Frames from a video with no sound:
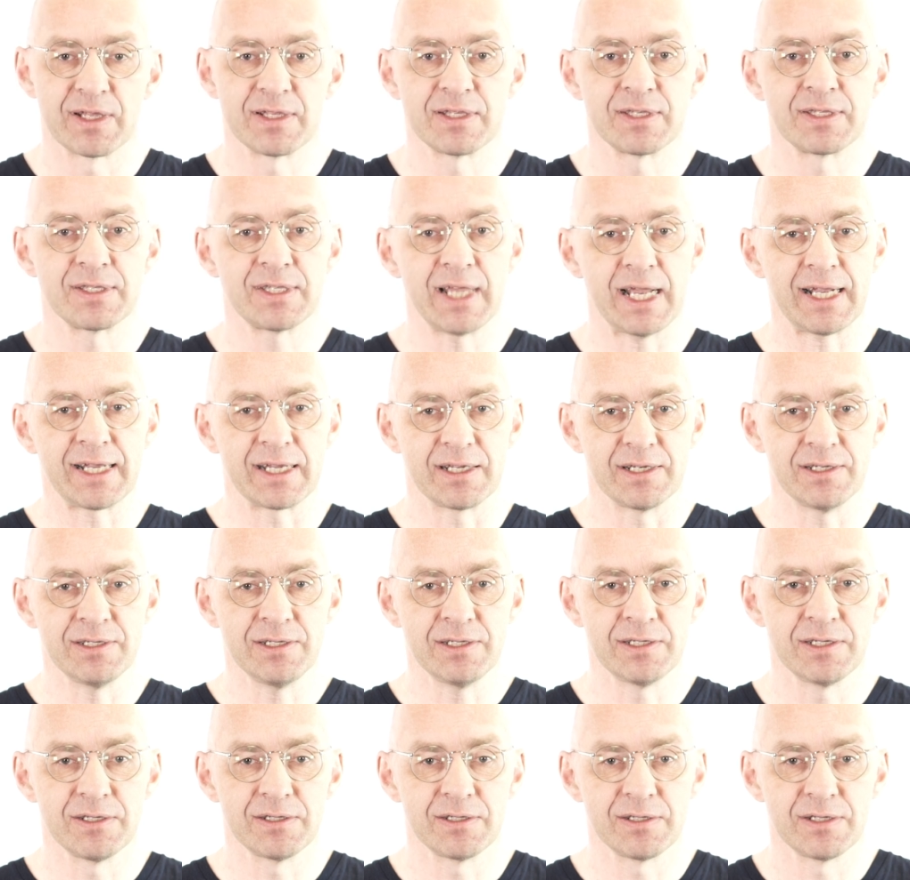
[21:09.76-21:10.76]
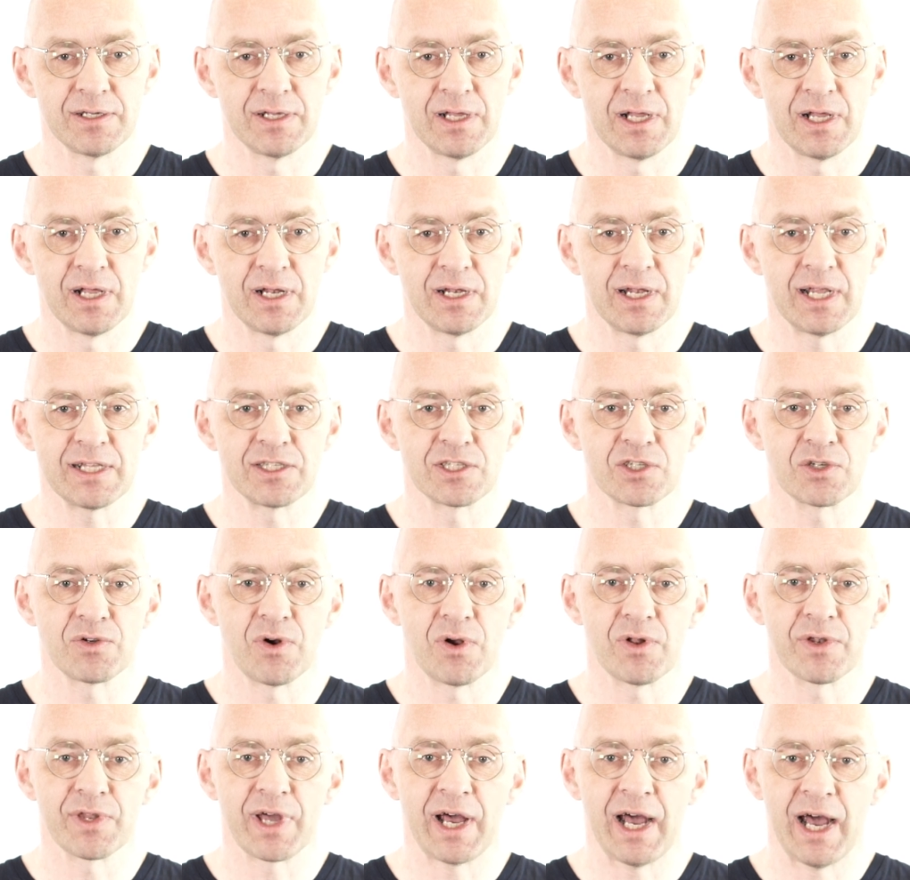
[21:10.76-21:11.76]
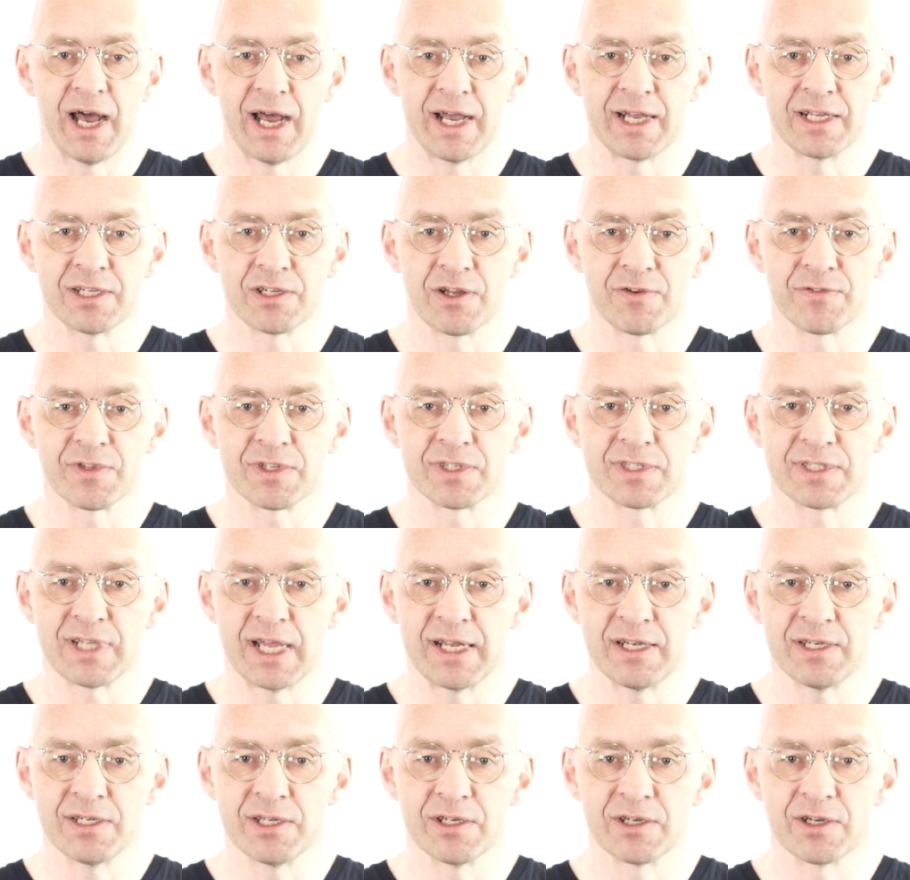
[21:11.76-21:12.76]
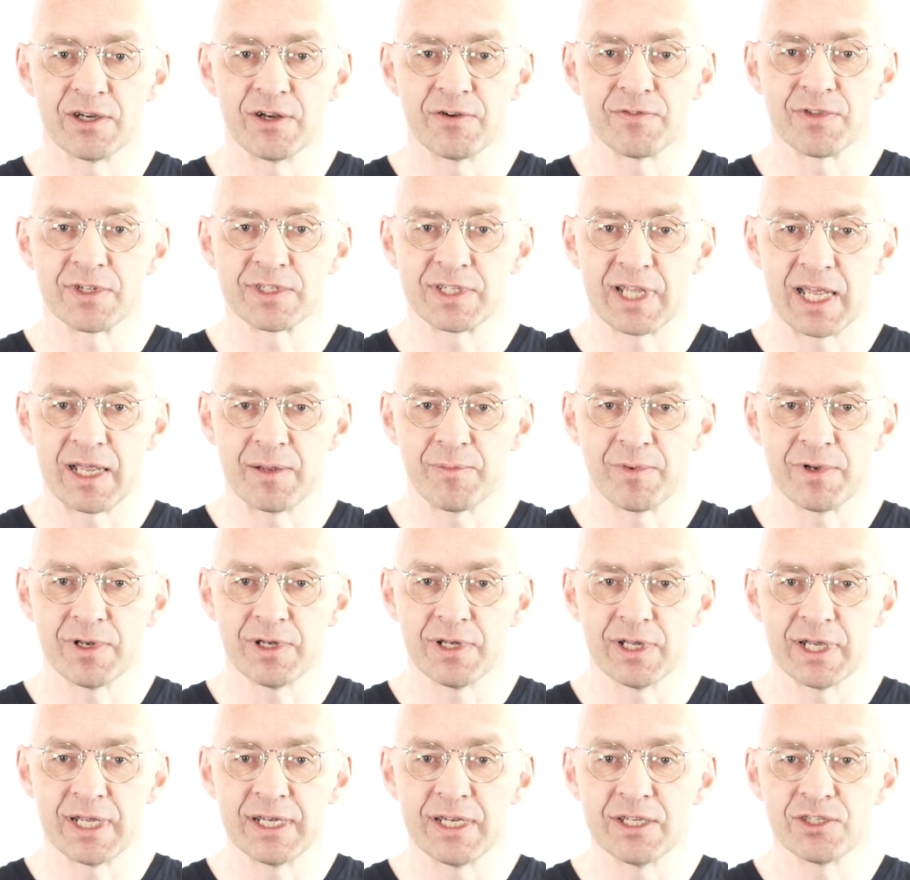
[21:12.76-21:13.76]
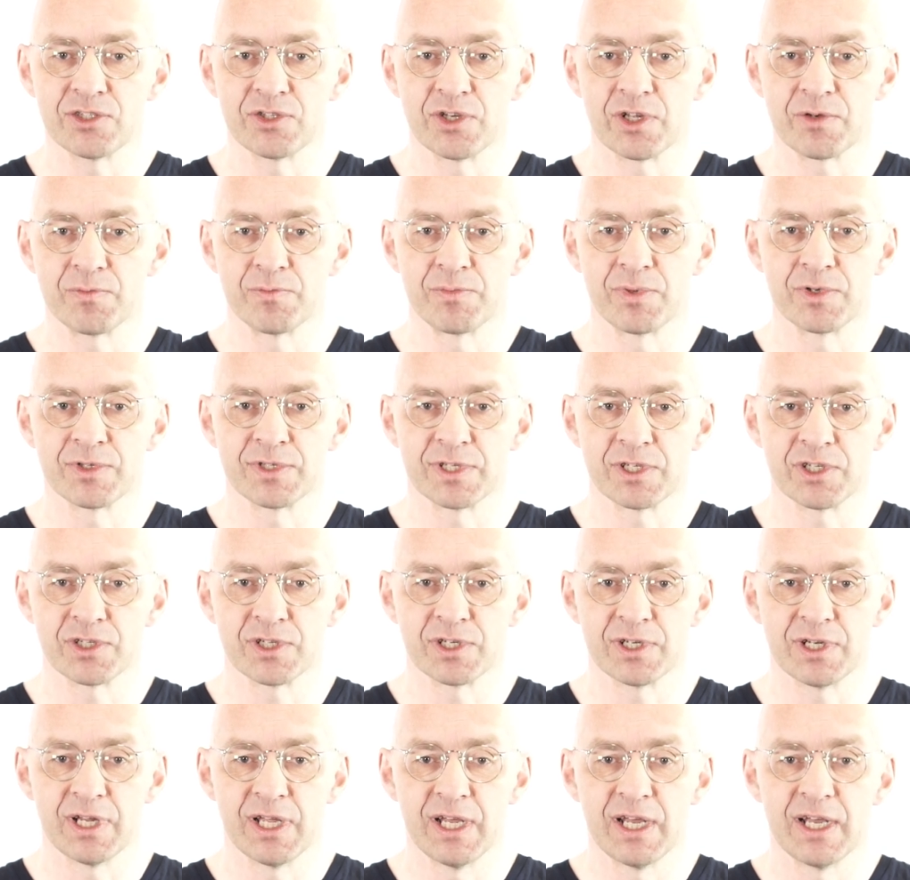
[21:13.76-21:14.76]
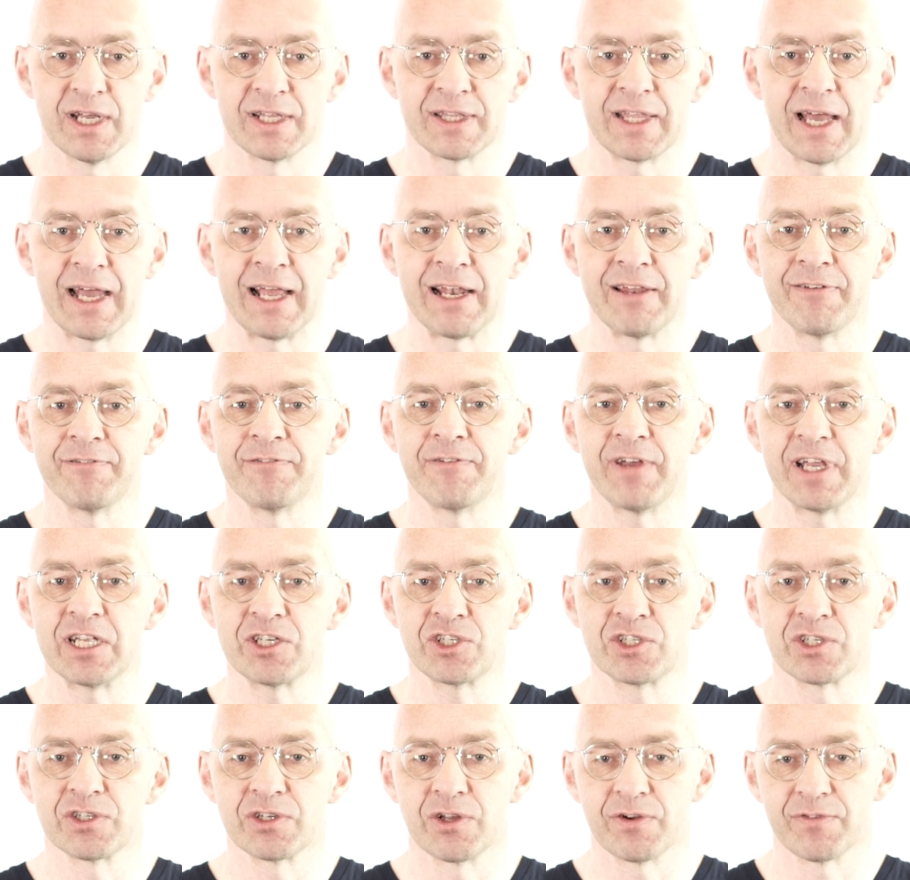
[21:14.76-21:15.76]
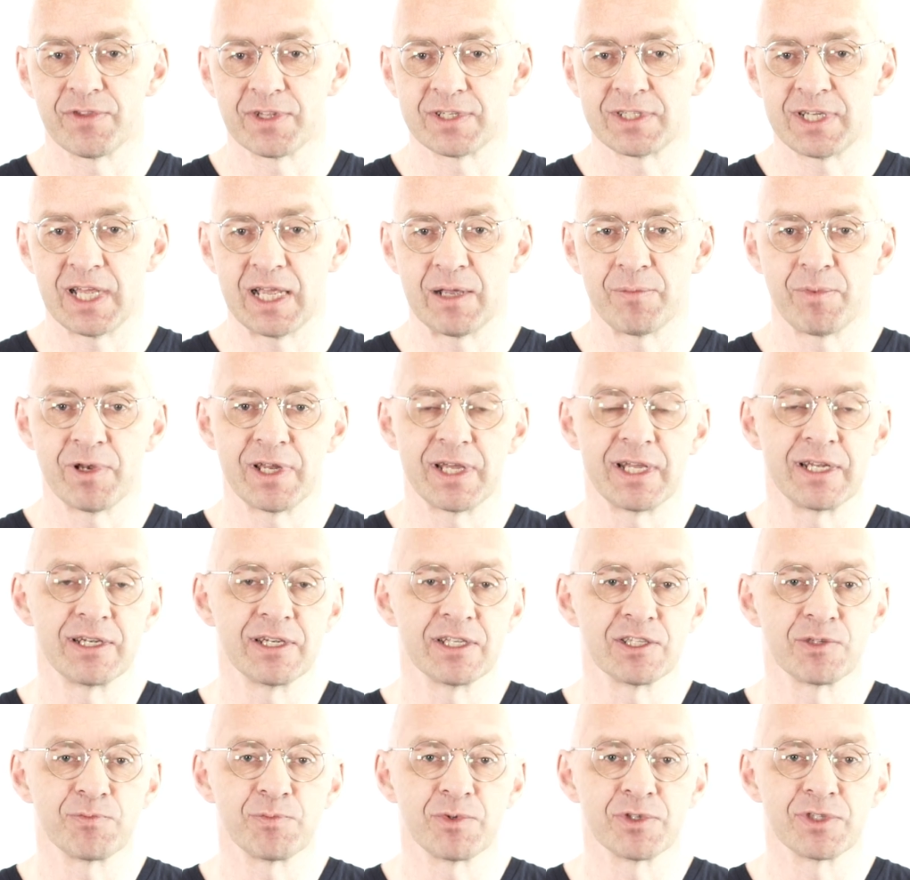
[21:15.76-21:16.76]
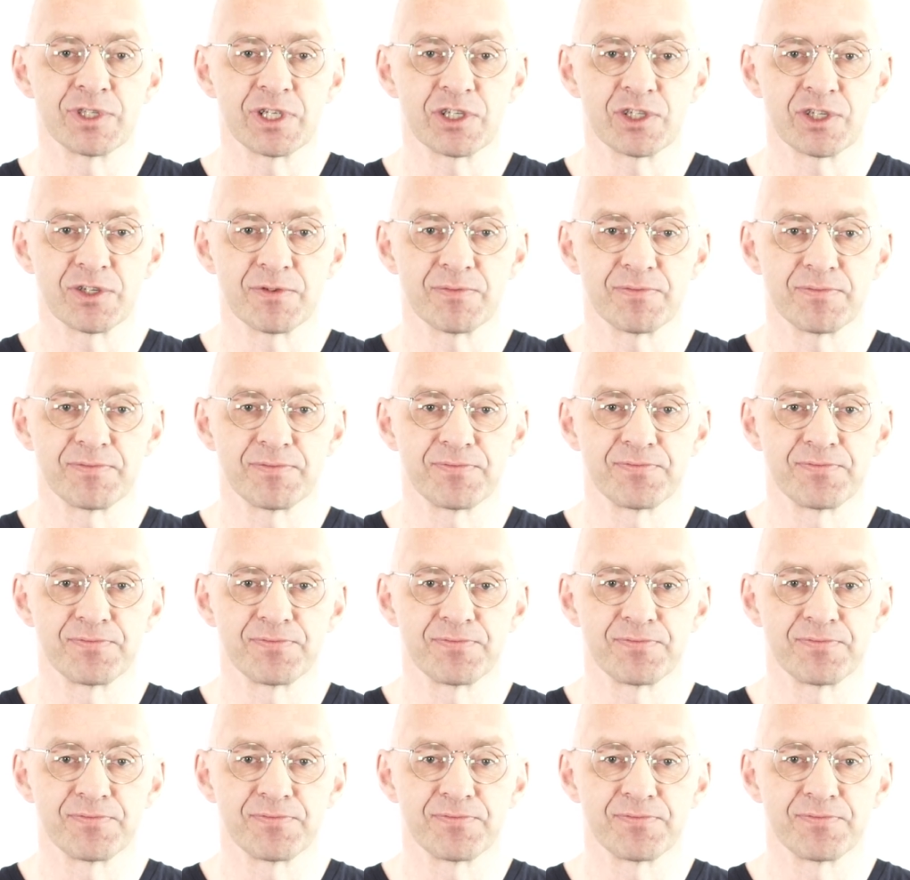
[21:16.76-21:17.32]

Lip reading: Second, let's call the height of the center of the table in a certain position the elevation of the table in this position.